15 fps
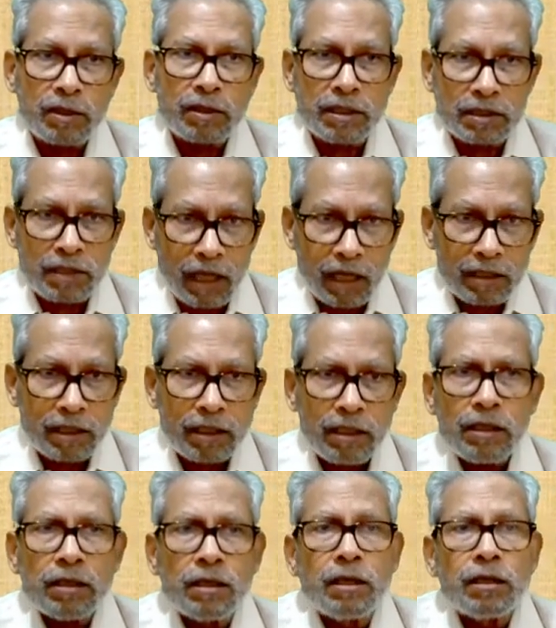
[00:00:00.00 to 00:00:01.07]
these are
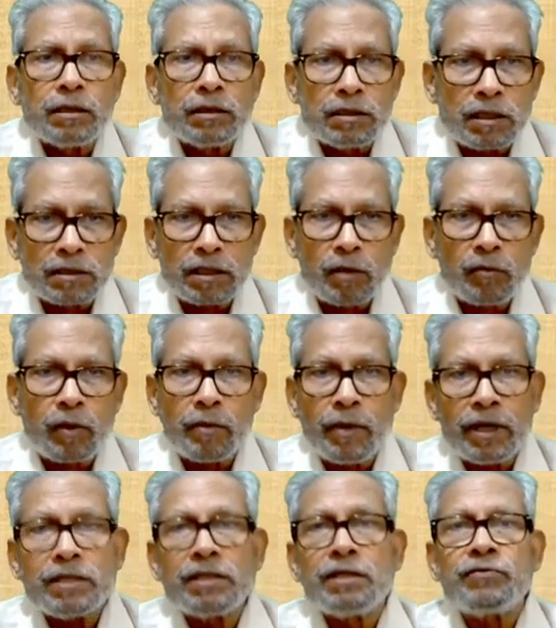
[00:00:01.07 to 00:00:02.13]
some
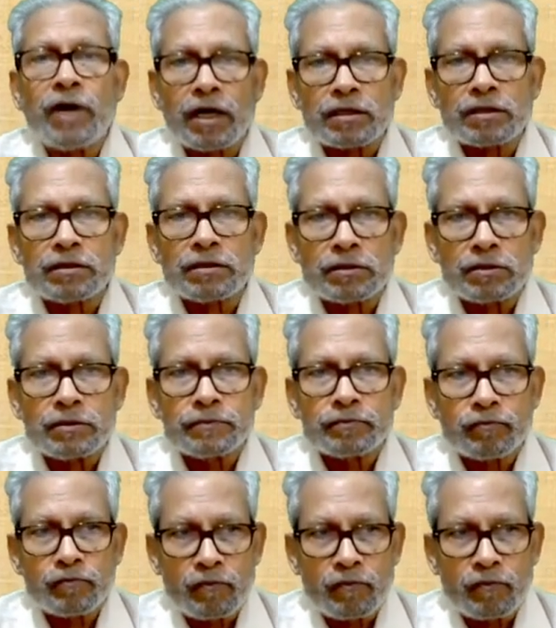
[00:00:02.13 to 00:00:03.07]
emerging functions.